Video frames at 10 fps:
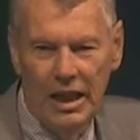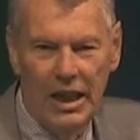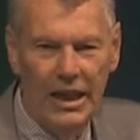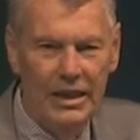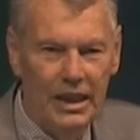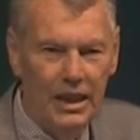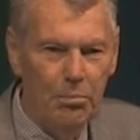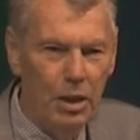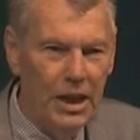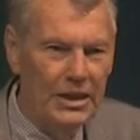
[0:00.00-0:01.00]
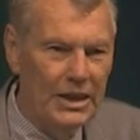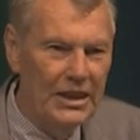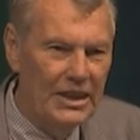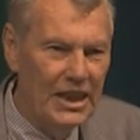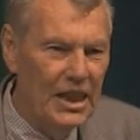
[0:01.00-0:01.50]
And, uh, but as
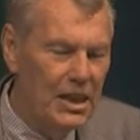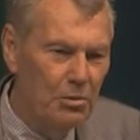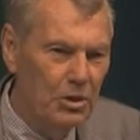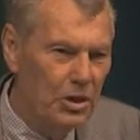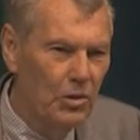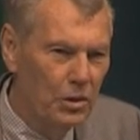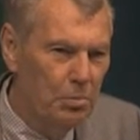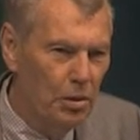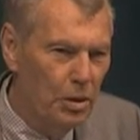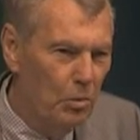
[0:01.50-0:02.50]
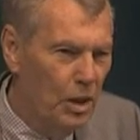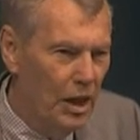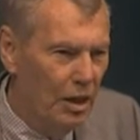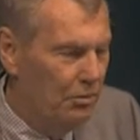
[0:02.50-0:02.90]
I say, it was going pretty well.